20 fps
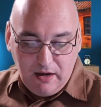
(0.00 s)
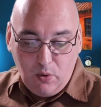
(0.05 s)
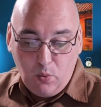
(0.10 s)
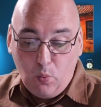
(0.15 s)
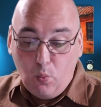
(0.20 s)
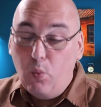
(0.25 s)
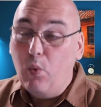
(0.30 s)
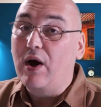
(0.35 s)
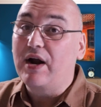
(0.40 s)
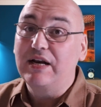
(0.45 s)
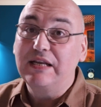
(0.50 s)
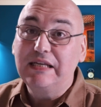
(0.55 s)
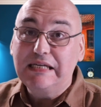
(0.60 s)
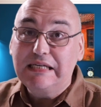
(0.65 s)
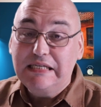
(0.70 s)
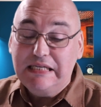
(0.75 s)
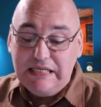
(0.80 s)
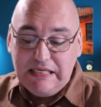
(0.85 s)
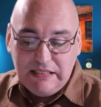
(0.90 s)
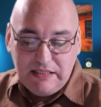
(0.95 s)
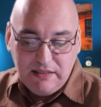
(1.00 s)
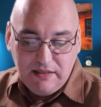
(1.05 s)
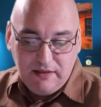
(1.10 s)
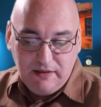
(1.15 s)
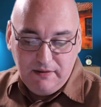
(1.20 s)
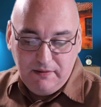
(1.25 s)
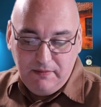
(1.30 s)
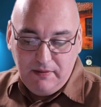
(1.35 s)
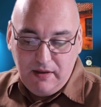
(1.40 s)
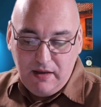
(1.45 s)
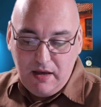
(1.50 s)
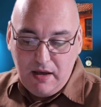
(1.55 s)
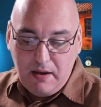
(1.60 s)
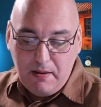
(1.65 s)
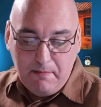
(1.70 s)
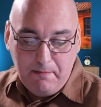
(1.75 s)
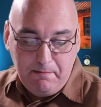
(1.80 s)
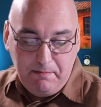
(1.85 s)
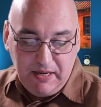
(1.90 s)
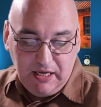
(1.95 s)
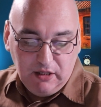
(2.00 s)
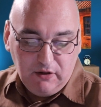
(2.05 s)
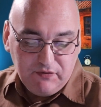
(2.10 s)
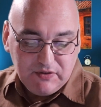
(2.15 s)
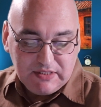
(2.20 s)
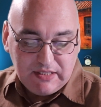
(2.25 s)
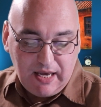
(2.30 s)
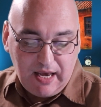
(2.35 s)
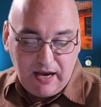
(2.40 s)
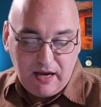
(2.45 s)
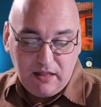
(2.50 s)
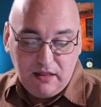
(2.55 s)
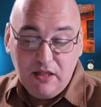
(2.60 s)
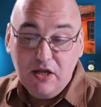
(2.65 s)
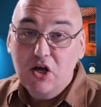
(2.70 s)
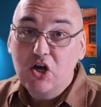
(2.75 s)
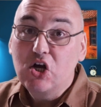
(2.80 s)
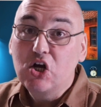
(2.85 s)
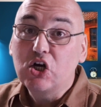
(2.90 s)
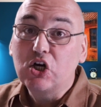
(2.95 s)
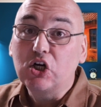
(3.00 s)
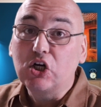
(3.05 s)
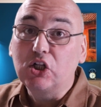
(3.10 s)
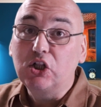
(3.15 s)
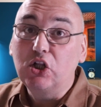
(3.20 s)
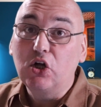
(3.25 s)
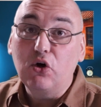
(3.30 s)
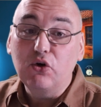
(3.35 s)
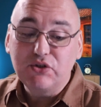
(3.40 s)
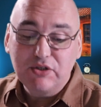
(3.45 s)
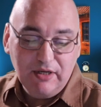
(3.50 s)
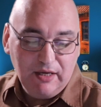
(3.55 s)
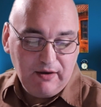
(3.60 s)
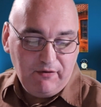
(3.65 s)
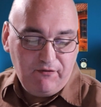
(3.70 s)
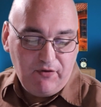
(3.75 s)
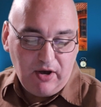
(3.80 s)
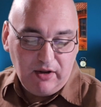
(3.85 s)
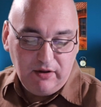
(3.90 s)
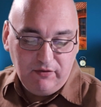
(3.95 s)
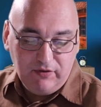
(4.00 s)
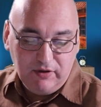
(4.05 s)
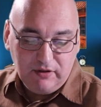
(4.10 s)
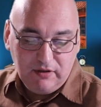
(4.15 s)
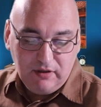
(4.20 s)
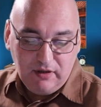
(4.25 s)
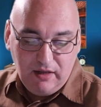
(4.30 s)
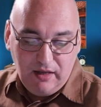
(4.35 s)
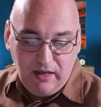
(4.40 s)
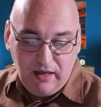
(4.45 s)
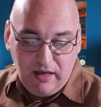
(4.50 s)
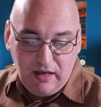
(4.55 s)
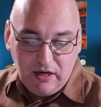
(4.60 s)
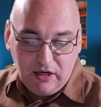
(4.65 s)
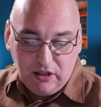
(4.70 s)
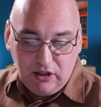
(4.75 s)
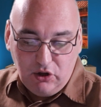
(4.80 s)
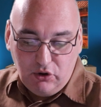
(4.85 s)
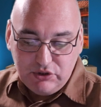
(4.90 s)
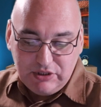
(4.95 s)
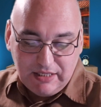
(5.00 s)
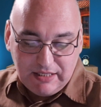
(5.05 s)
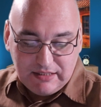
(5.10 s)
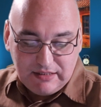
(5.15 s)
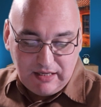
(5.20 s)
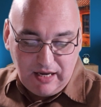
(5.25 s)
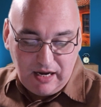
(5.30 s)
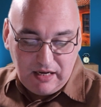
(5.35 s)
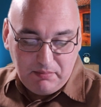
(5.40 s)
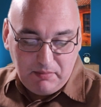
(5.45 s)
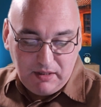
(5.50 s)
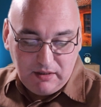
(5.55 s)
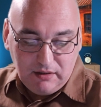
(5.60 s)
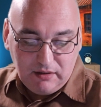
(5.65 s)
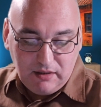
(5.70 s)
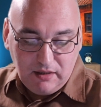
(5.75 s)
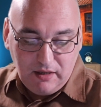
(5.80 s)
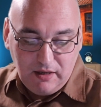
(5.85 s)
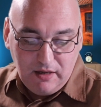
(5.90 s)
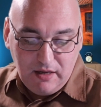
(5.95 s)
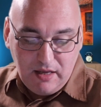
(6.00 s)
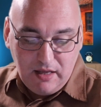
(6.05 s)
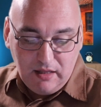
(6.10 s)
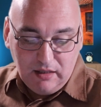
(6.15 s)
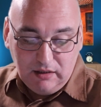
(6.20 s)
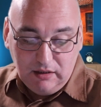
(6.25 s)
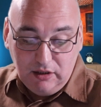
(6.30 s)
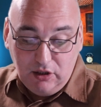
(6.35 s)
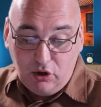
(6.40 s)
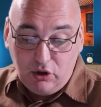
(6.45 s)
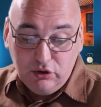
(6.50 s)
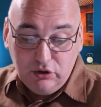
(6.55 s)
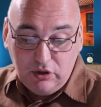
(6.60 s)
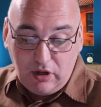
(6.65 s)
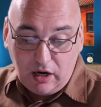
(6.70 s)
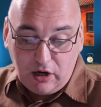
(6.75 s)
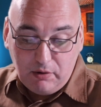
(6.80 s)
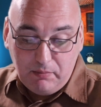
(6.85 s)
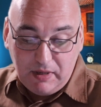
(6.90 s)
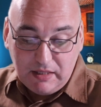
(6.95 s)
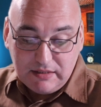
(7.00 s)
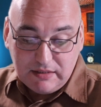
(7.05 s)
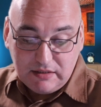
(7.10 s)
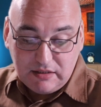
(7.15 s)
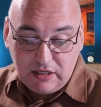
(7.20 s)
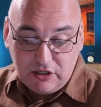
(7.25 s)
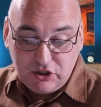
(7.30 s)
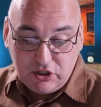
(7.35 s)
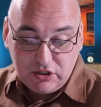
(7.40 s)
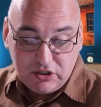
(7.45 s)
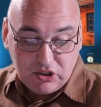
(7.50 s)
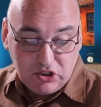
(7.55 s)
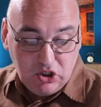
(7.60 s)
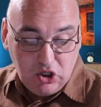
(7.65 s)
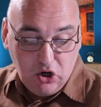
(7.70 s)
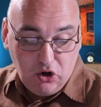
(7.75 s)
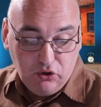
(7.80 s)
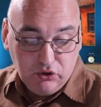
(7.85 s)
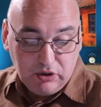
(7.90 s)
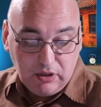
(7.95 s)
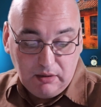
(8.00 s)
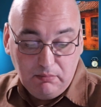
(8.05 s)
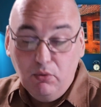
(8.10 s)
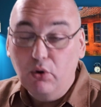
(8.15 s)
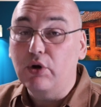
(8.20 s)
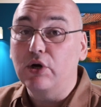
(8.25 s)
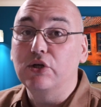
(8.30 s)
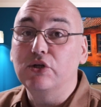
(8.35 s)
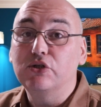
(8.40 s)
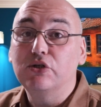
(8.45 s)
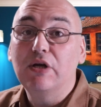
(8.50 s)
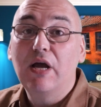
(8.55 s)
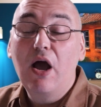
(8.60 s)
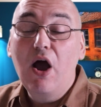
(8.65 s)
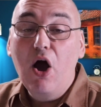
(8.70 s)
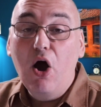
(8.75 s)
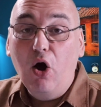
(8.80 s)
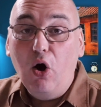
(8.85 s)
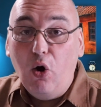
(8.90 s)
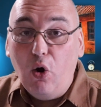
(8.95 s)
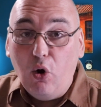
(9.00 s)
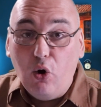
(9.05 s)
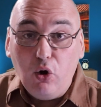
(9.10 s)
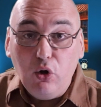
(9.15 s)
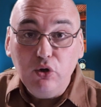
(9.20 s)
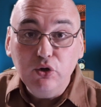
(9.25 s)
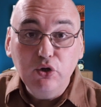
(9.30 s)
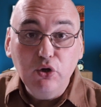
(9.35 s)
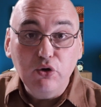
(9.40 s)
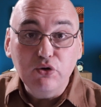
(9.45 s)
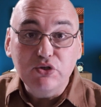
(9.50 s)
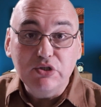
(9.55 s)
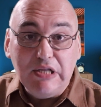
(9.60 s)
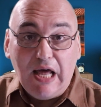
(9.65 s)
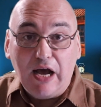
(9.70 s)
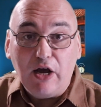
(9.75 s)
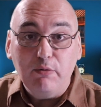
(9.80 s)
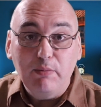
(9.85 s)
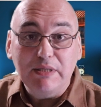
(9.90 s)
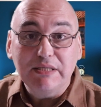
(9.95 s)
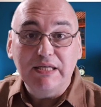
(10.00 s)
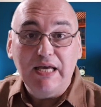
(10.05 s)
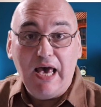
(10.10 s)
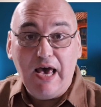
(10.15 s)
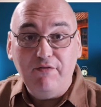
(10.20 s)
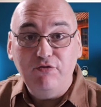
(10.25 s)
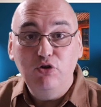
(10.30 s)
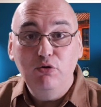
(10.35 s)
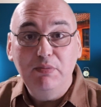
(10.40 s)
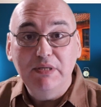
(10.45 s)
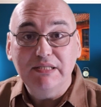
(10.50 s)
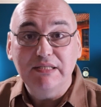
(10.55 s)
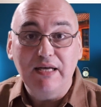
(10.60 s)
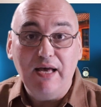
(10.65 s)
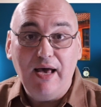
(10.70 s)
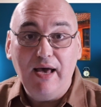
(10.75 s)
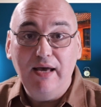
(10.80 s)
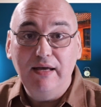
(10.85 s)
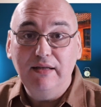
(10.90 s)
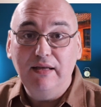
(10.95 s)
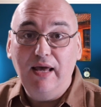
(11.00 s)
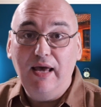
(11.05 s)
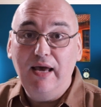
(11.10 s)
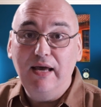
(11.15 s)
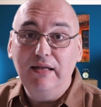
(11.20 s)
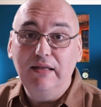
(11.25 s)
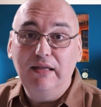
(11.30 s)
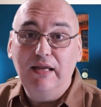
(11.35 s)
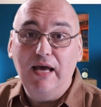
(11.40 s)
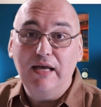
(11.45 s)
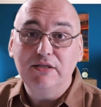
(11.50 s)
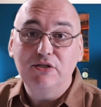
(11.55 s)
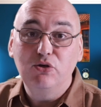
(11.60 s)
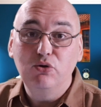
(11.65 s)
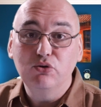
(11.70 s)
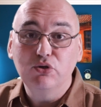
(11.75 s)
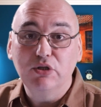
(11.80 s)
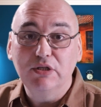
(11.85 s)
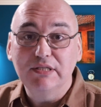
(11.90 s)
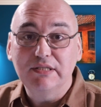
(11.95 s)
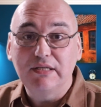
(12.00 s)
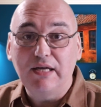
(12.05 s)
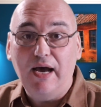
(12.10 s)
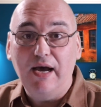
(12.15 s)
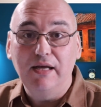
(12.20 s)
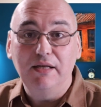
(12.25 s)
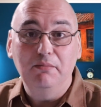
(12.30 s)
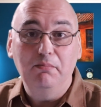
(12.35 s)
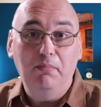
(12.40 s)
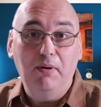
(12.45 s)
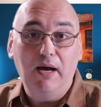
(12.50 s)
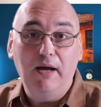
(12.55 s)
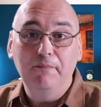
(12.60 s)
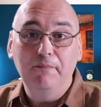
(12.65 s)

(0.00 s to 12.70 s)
warranty deed, bill of sale, closing affidavit. closing statement, loan documents such as note and mortgage. All those documents have to be signed, and that's usually signed